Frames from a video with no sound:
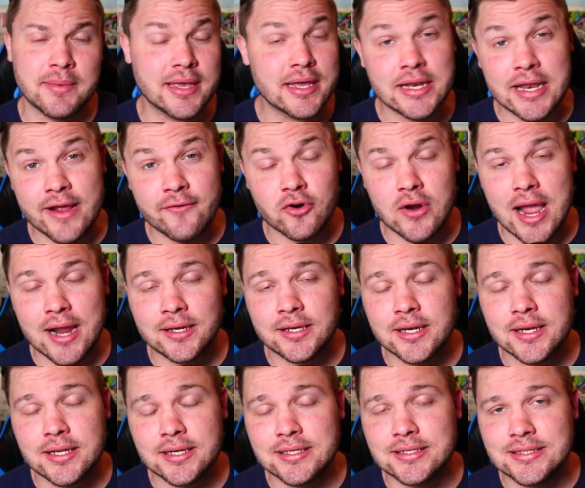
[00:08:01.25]
me and never
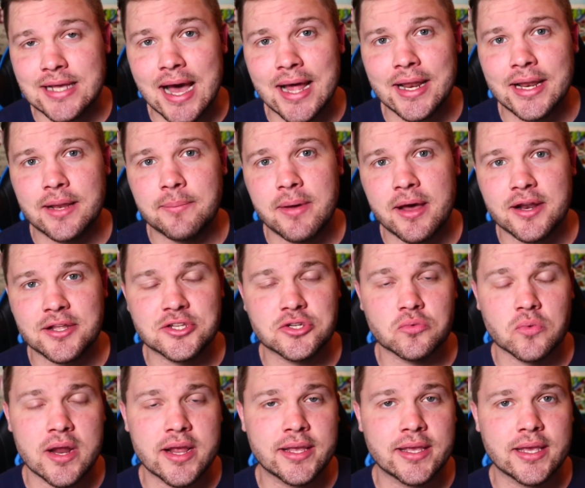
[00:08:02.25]
acted excited about us
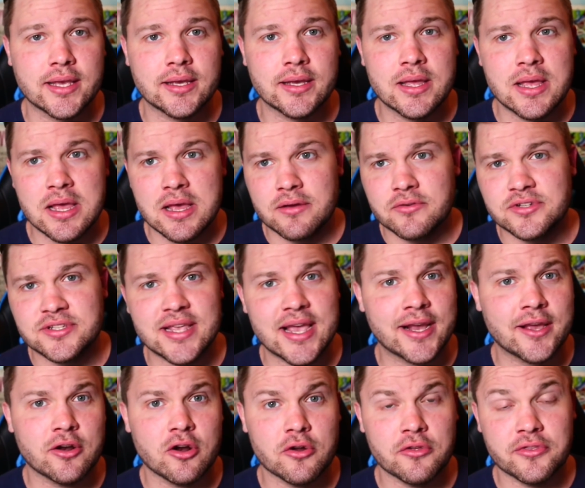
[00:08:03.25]
ranking
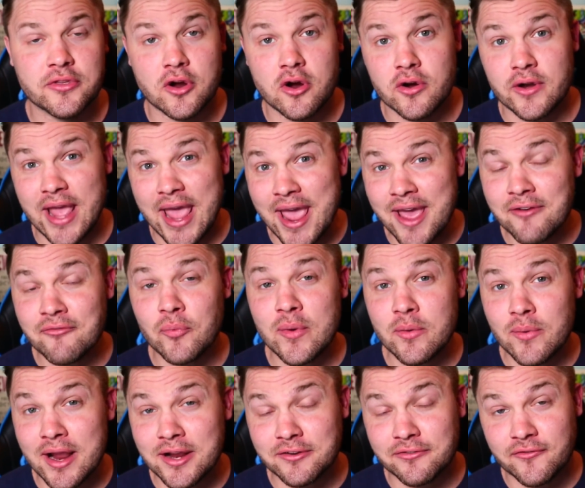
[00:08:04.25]
second or third, and we
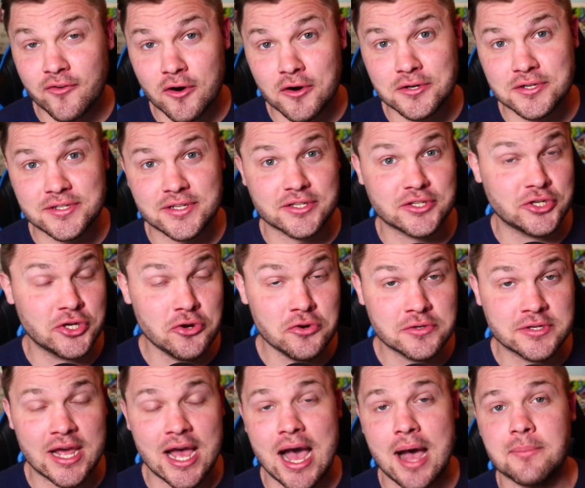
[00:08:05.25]
ranked first 2
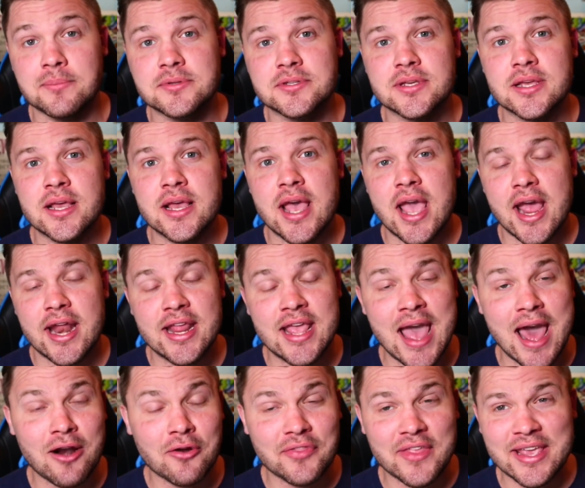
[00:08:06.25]
times, and
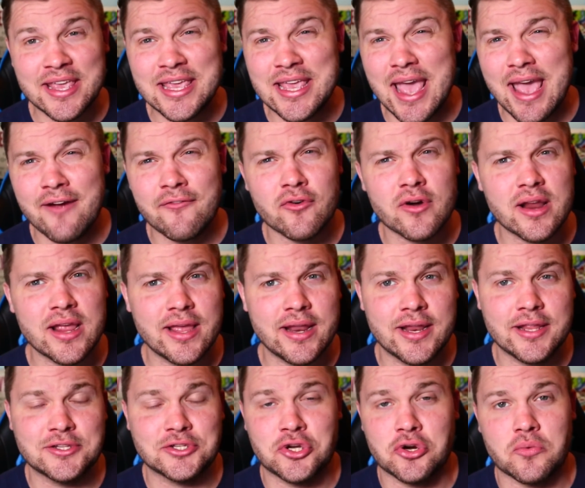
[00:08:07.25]
I don't think he ever in
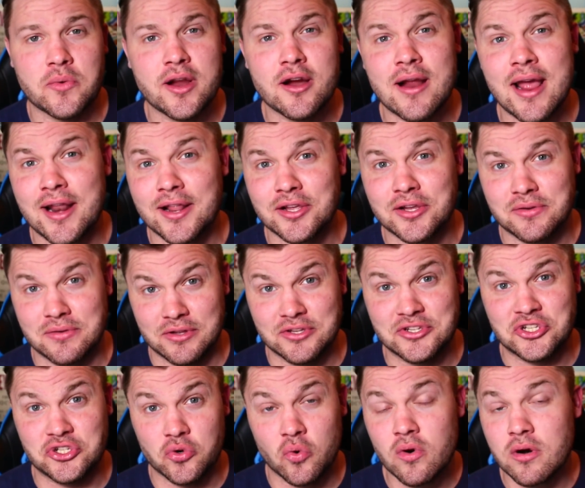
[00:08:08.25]
his career had a
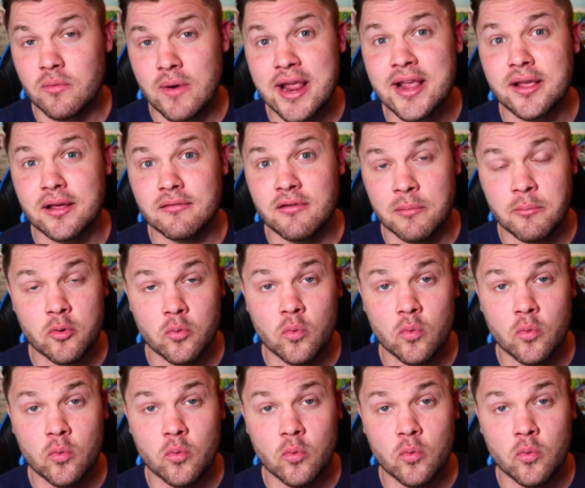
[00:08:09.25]
store rank number